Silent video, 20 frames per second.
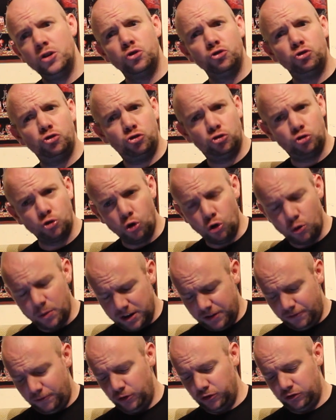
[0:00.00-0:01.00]
So
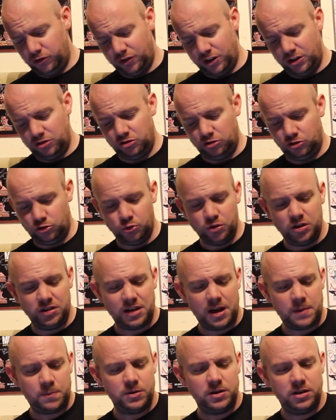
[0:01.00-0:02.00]
many false finishes. Tony
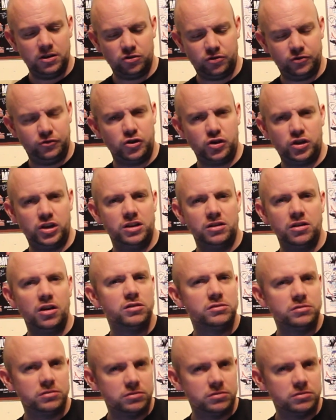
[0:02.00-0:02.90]
Deppen is fucking